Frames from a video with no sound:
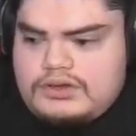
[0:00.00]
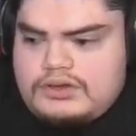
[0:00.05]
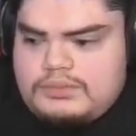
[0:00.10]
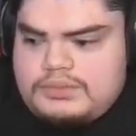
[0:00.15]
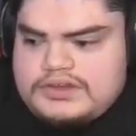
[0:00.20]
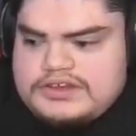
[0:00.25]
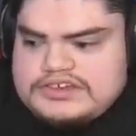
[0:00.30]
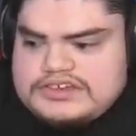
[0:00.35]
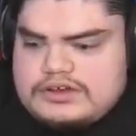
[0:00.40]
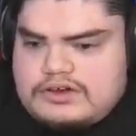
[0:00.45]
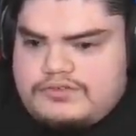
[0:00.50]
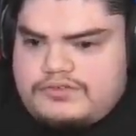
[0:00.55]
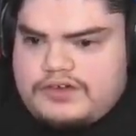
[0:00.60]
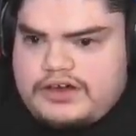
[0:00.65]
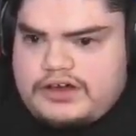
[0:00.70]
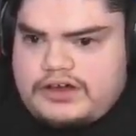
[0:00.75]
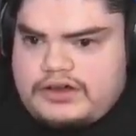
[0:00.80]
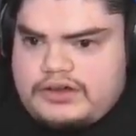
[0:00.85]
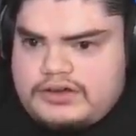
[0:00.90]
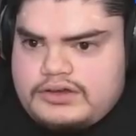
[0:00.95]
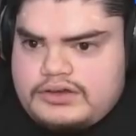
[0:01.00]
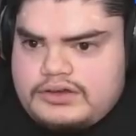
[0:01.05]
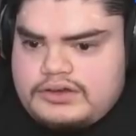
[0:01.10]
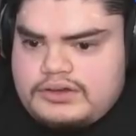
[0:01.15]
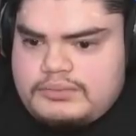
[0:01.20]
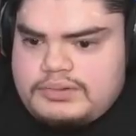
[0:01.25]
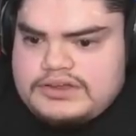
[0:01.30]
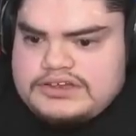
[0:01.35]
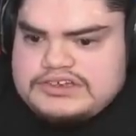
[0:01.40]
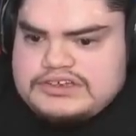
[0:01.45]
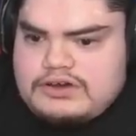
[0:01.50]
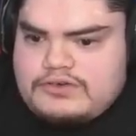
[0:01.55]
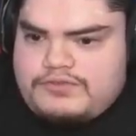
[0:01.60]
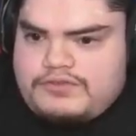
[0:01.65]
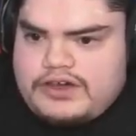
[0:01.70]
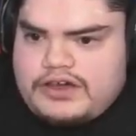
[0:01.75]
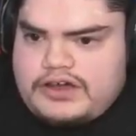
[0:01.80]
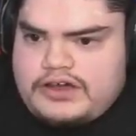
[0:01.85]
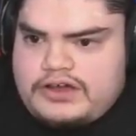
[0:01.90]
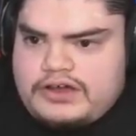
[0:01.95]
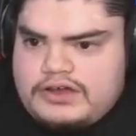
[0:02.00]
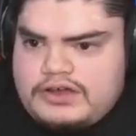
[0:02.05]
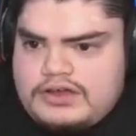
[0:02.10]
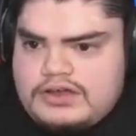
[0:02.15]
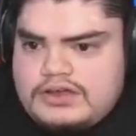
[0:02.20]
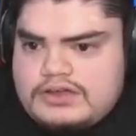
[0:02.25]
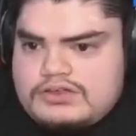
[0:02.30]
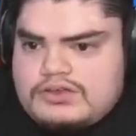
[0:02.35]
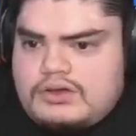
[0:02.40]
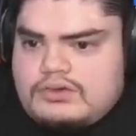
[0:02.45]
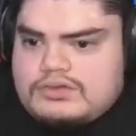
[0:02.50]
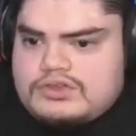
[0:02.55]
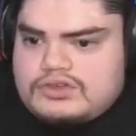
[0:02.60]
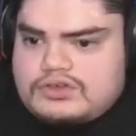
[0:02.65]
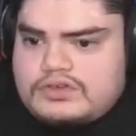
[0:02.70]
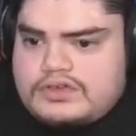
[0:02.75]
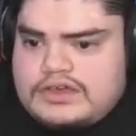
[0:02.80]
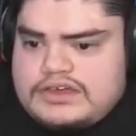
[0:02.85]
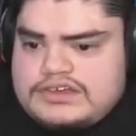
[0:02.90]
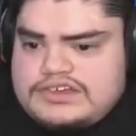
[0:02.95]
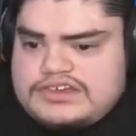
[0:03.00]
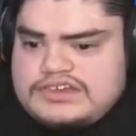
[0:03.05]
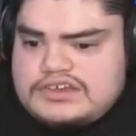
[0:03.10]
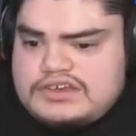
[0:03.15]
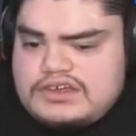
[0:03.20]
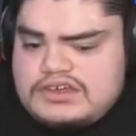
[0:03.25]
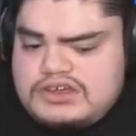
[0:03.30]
Please go fair. Please go fair. Don't do this.